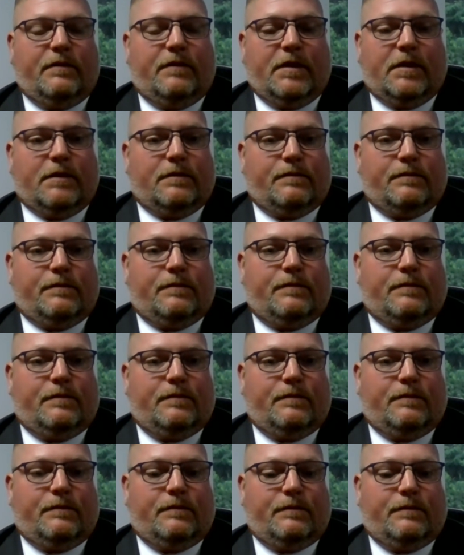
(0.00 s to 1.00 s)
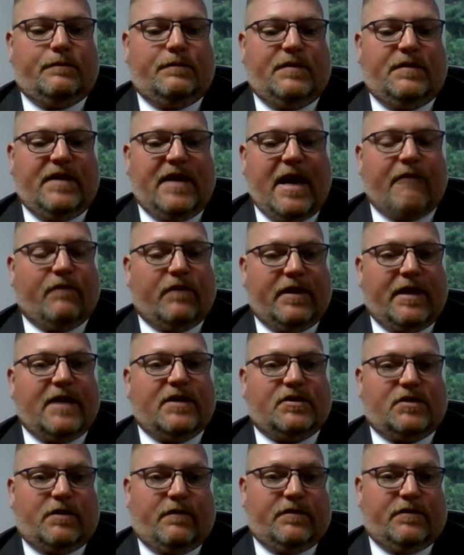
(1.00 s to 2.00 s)
the the
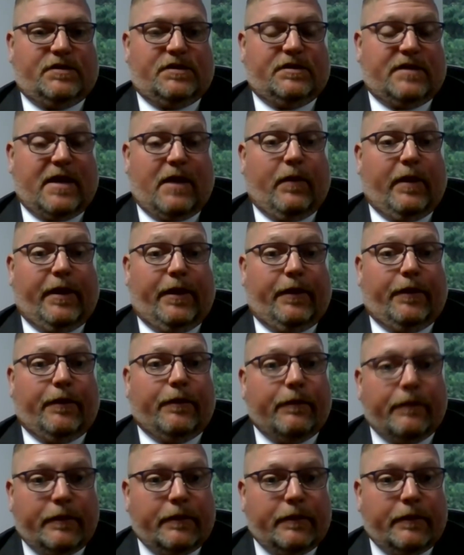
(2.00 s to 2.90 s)
everyday services that we do.